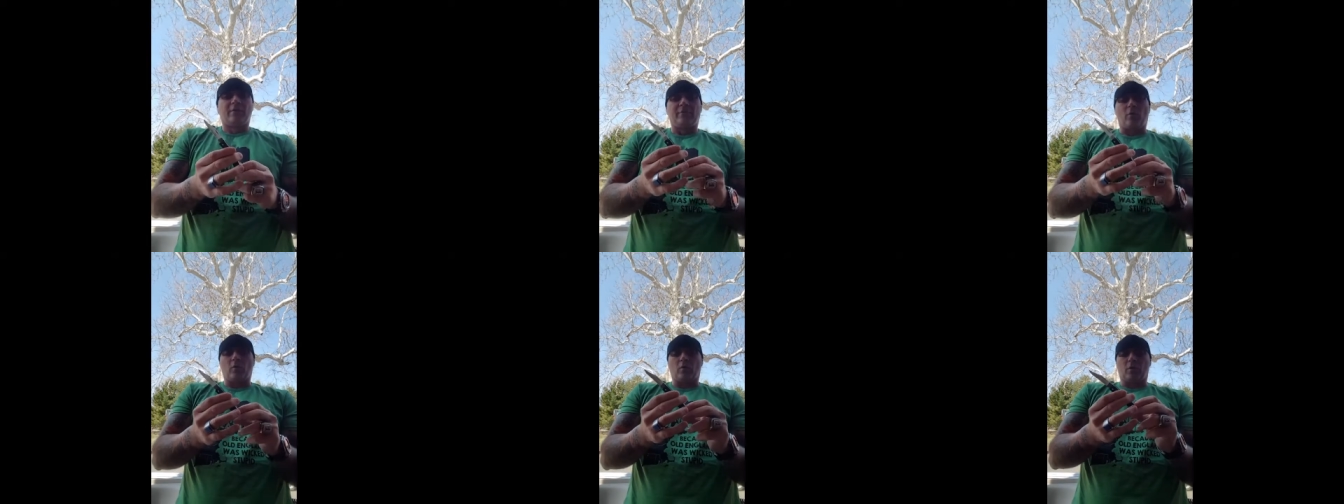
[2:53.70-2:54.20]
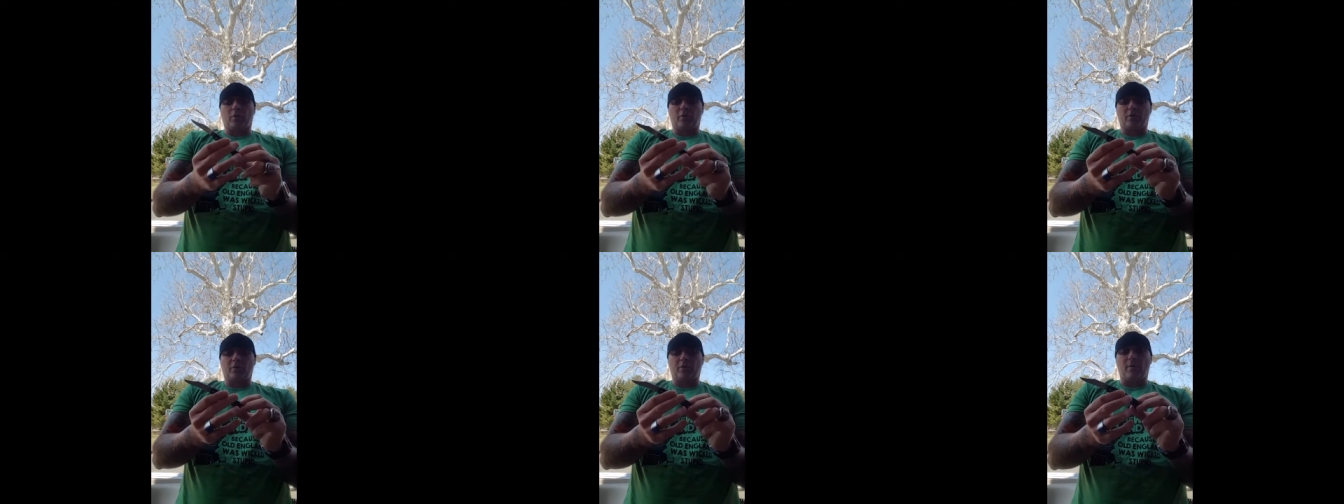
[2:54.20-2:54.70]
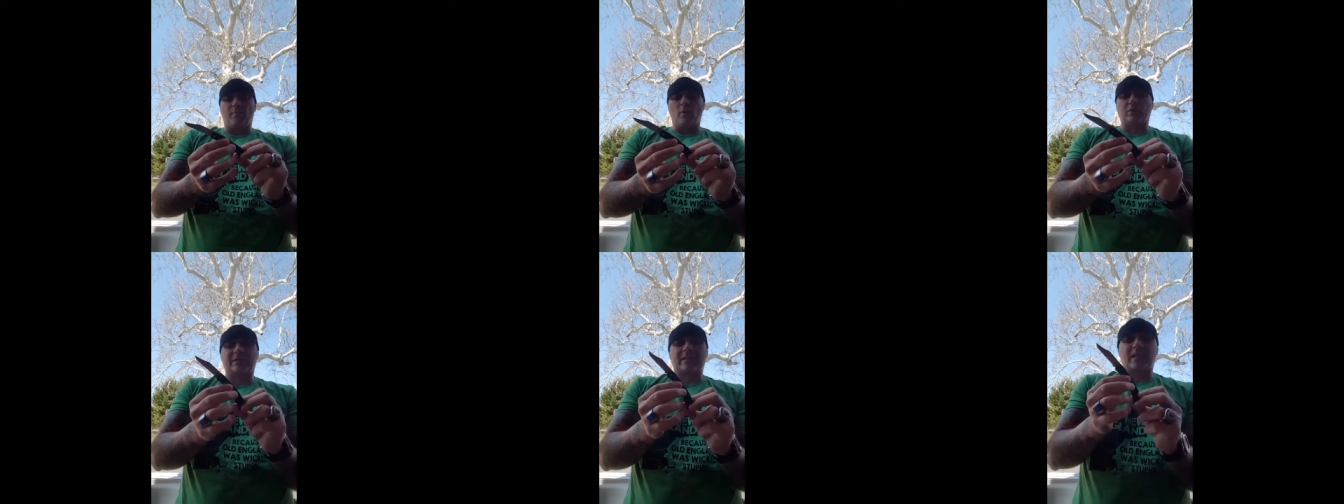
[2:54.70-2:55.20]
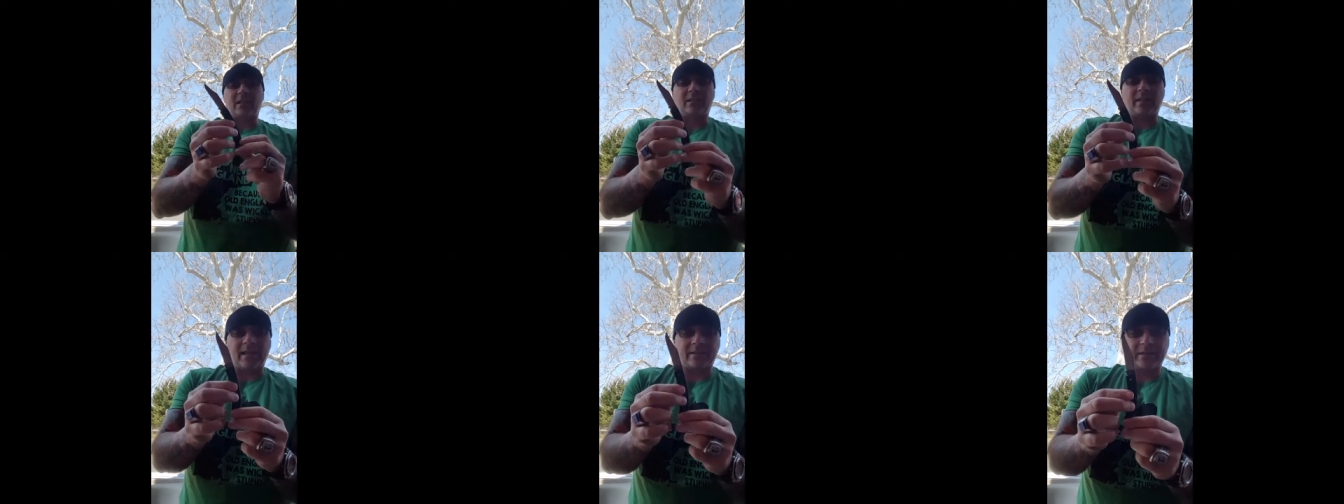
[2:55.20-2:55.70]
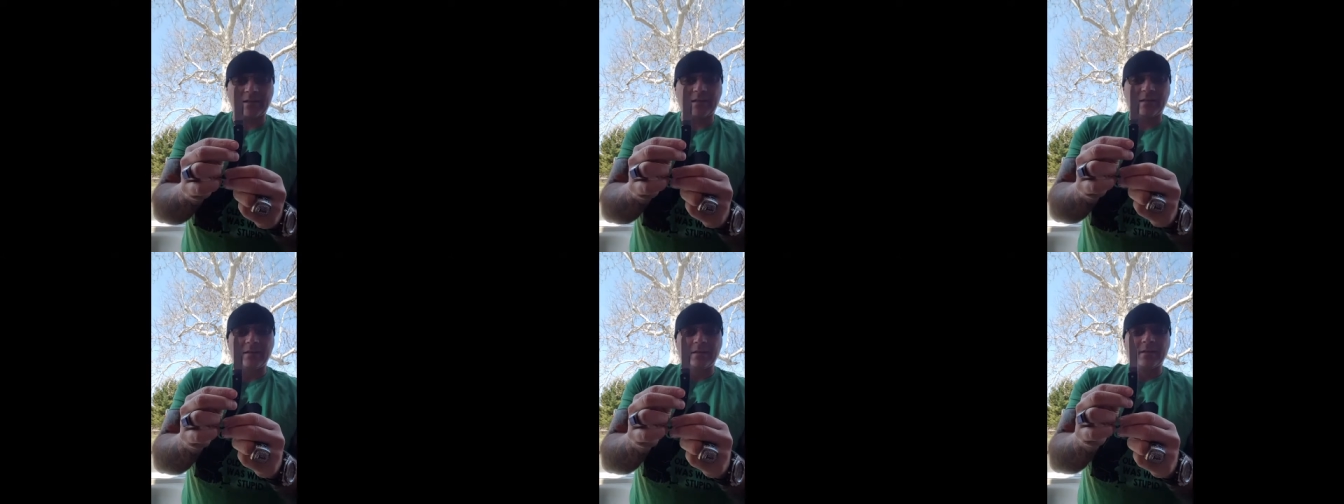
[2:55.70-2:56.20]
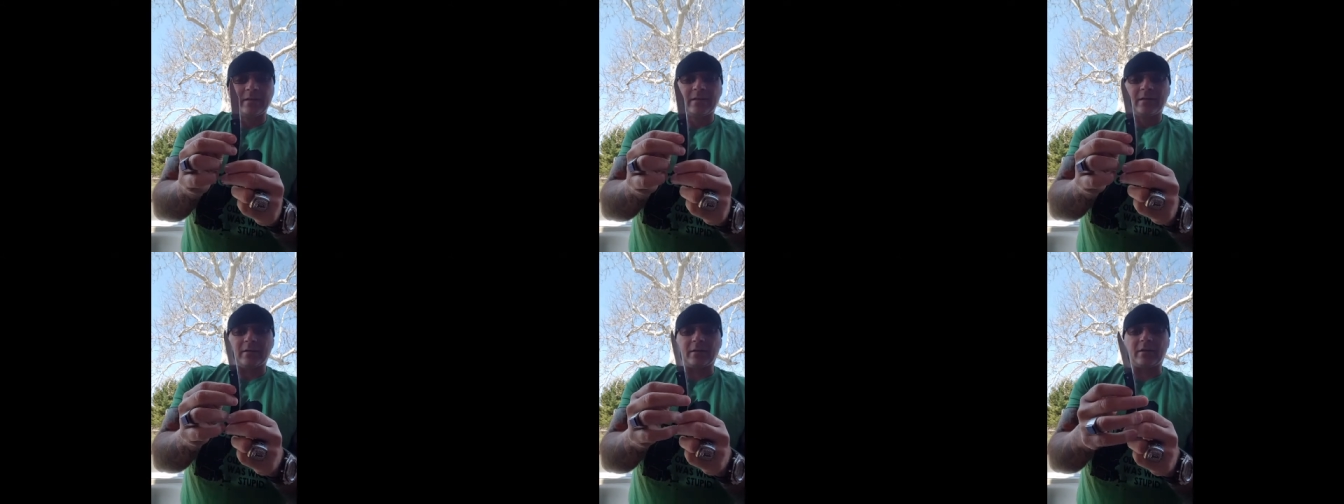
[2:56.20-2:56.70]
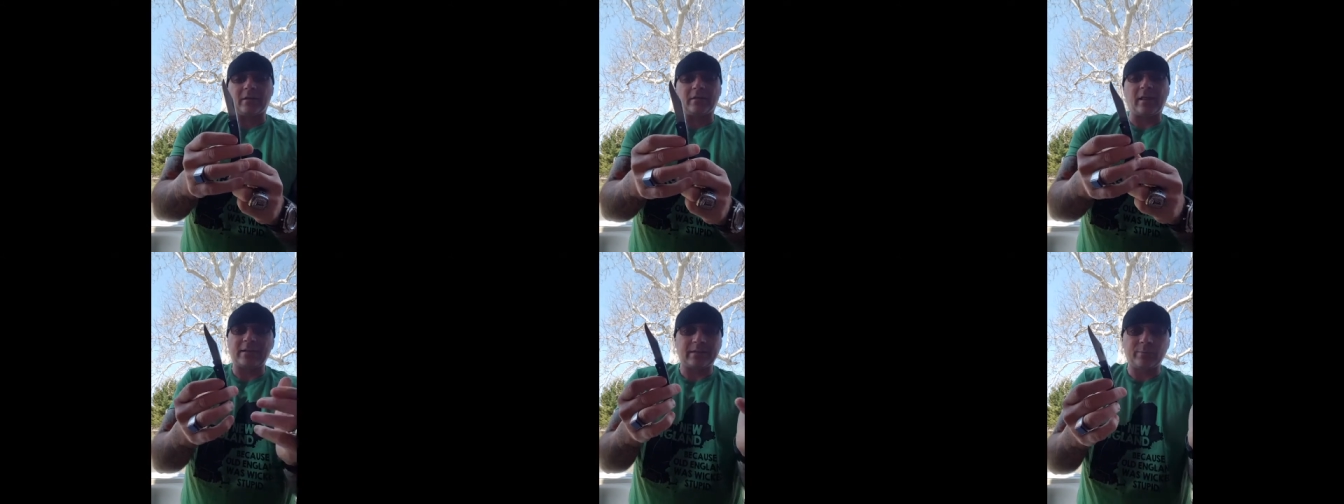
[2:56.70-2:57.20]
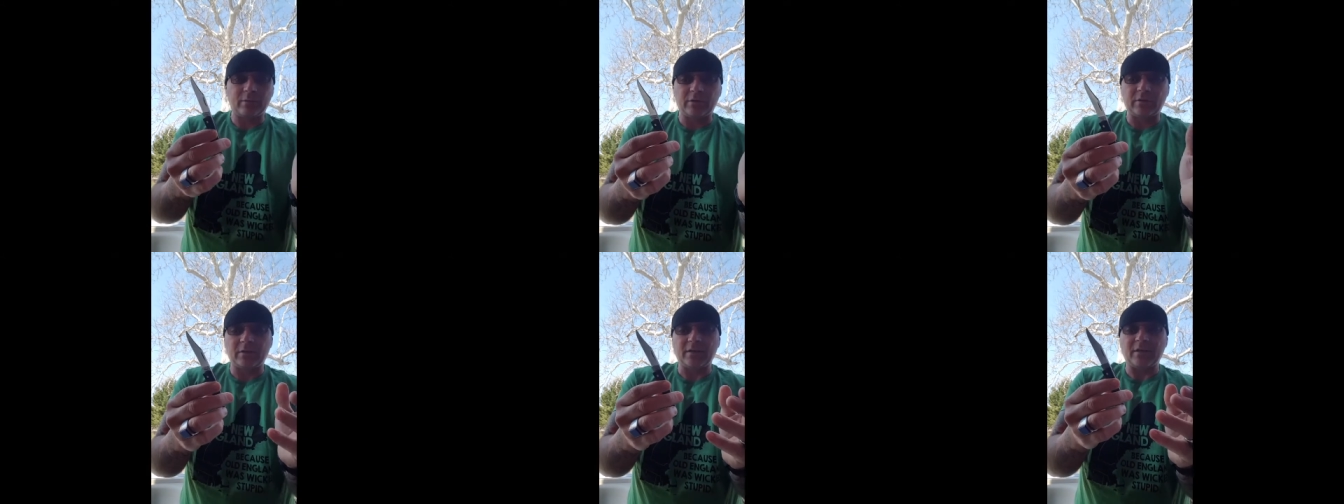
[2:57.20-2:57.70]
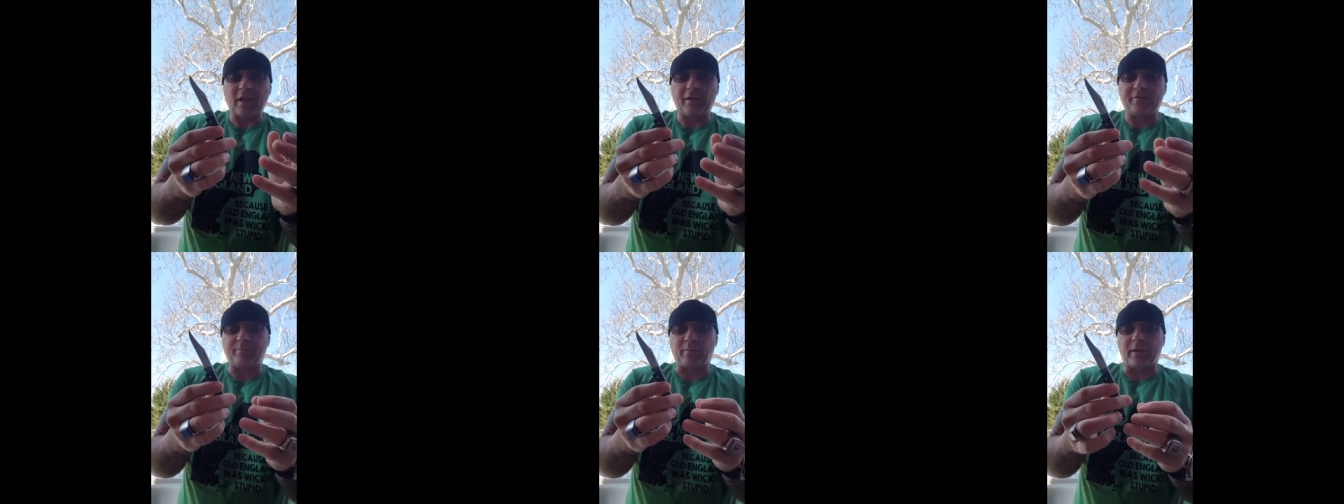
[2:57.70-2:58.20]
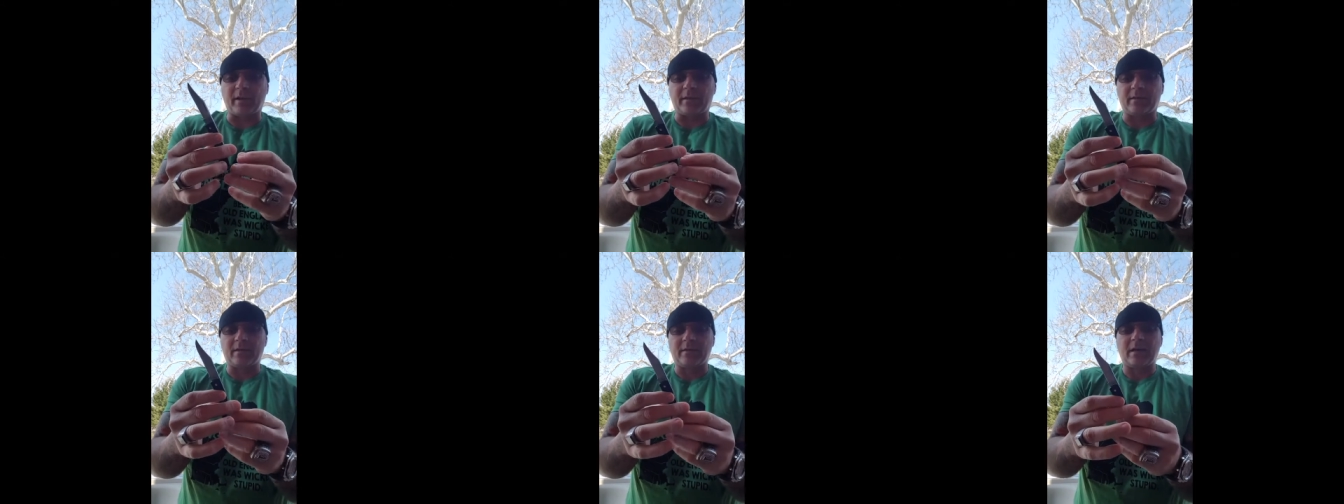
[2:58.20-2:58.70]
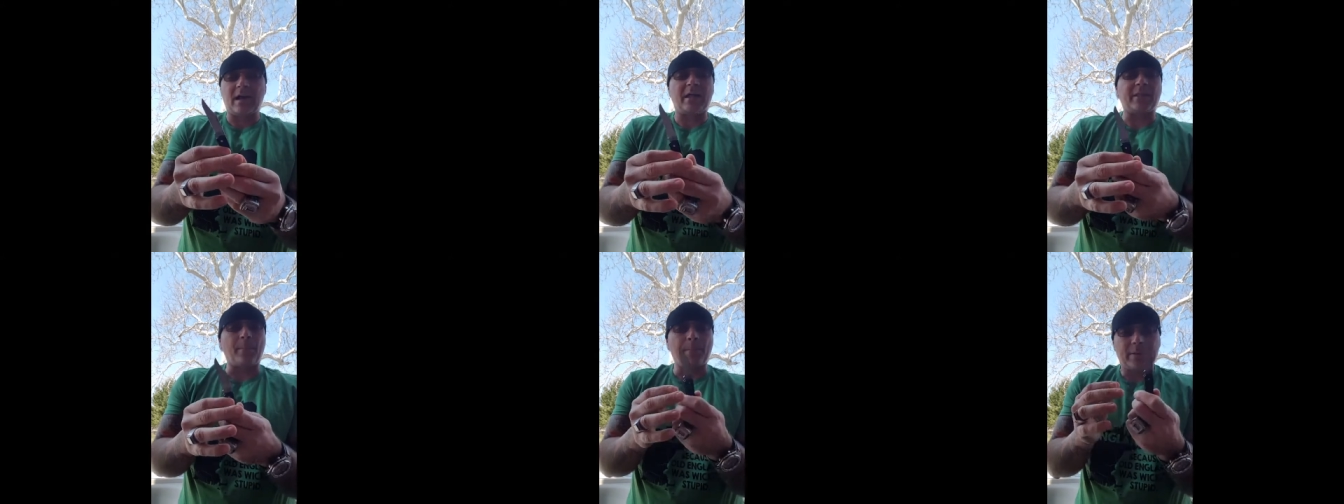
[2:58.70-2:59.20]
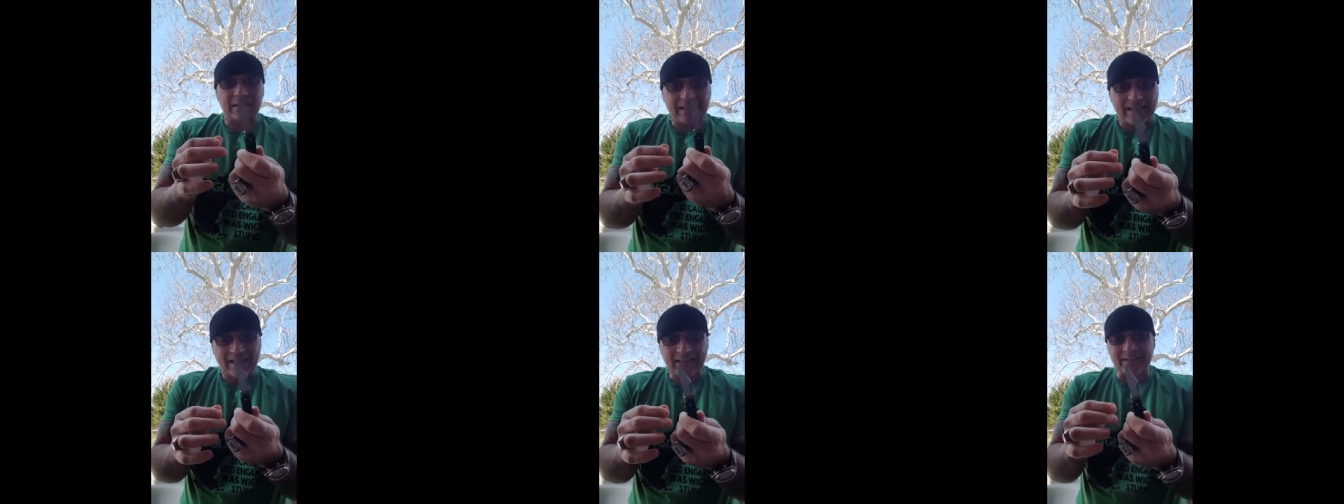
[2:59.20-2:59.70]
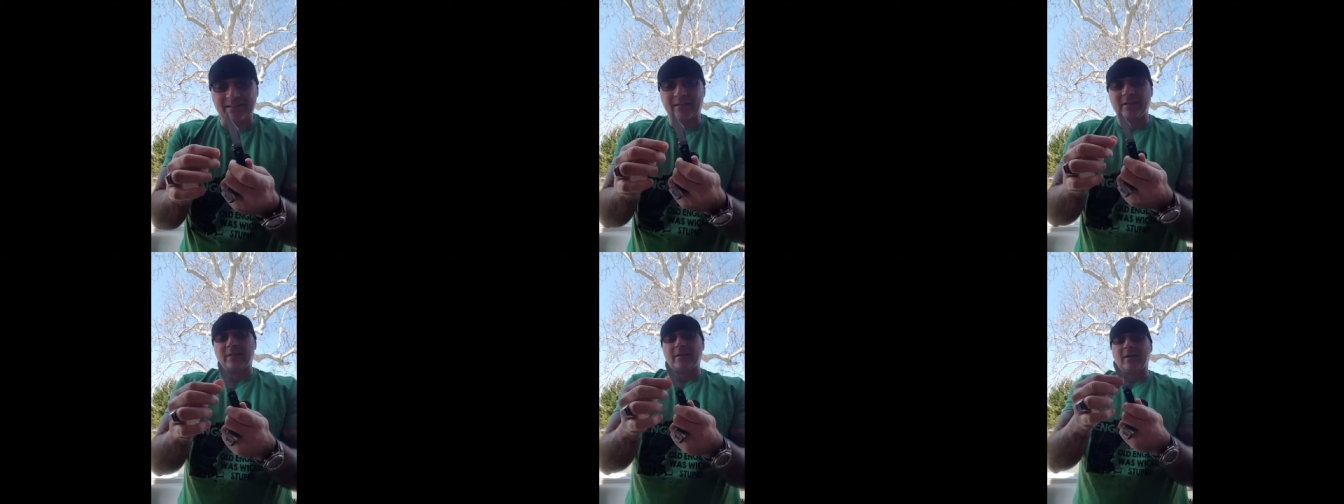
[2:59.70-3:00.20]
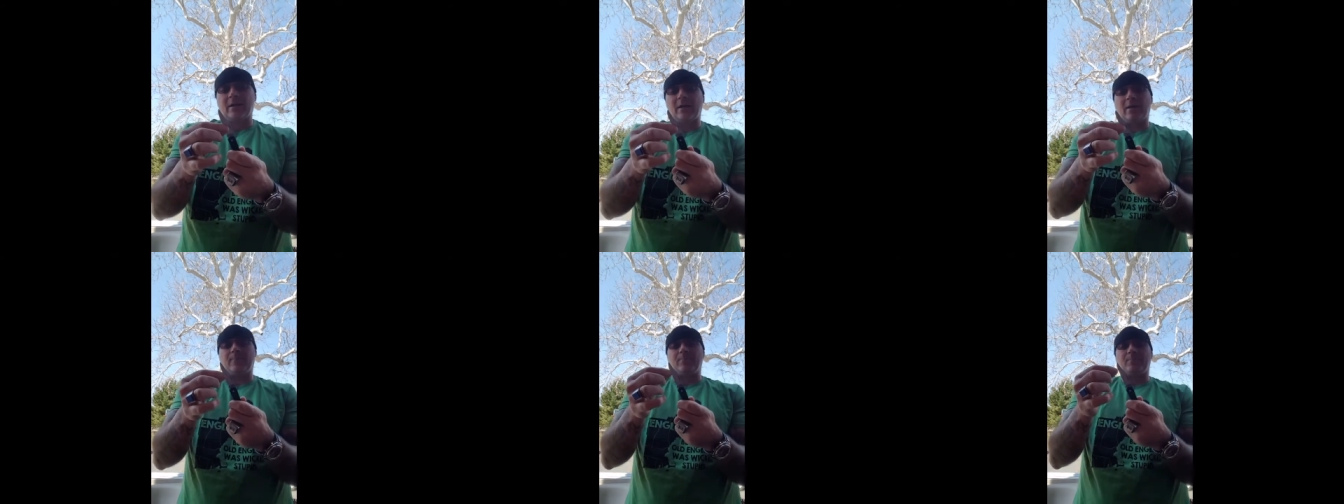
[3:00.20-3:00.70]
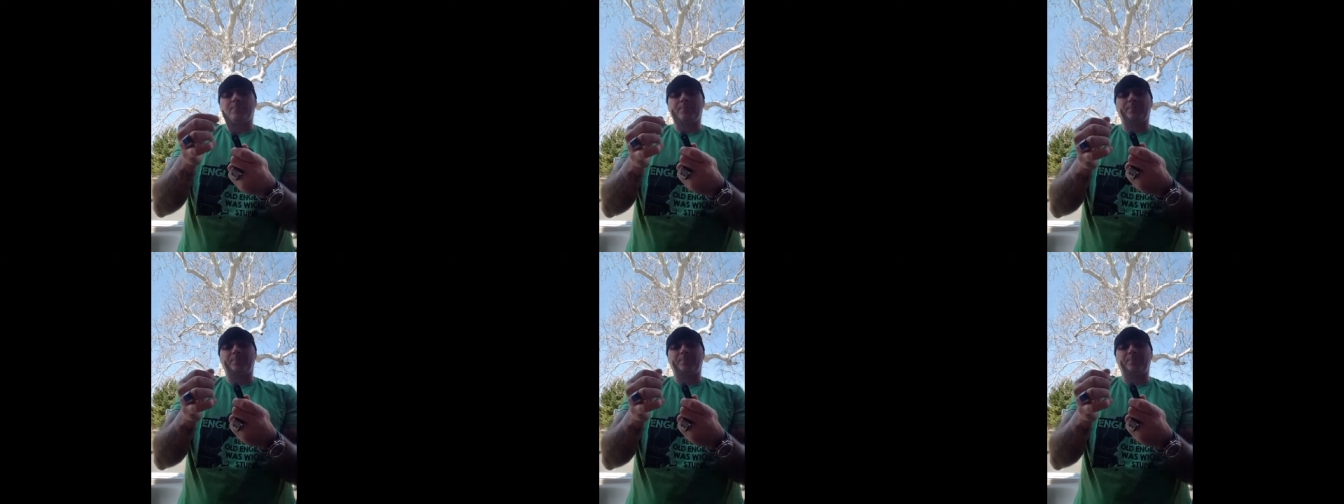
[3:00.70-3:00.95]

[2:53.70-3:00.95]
for the most collected or collectible knife brand on the planet. Um,